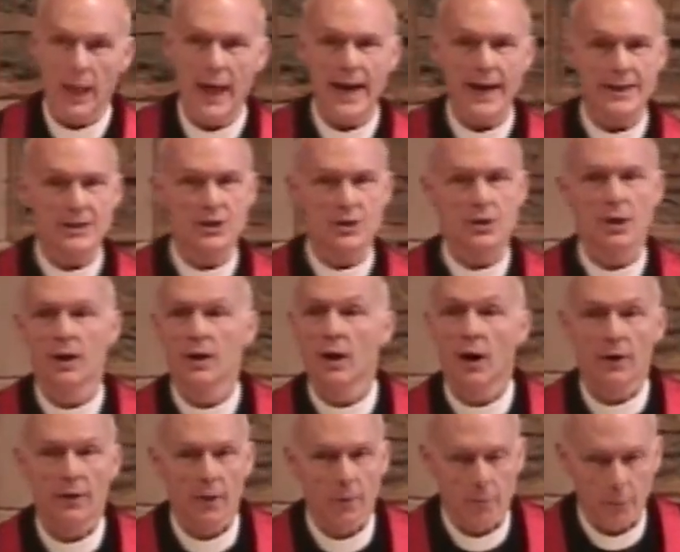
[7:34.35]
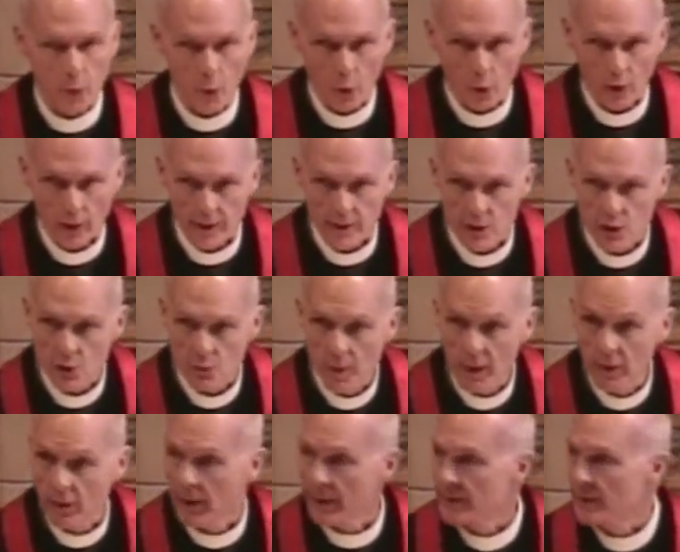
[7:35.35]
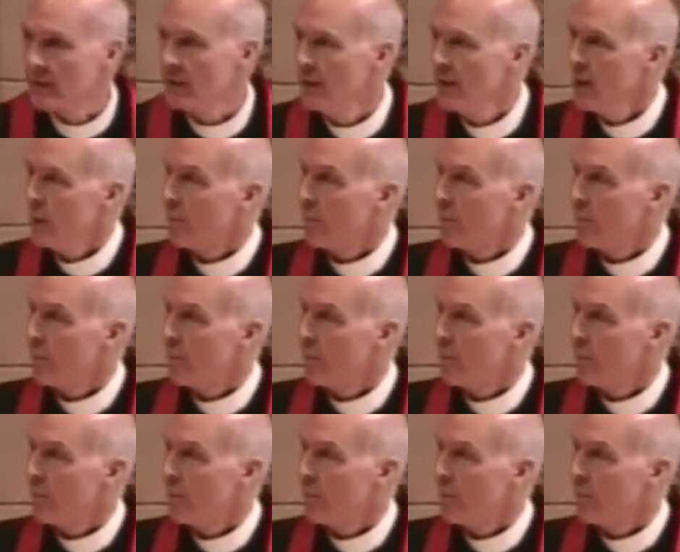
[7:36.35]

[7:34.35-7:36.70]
blessed are the poor in spirit.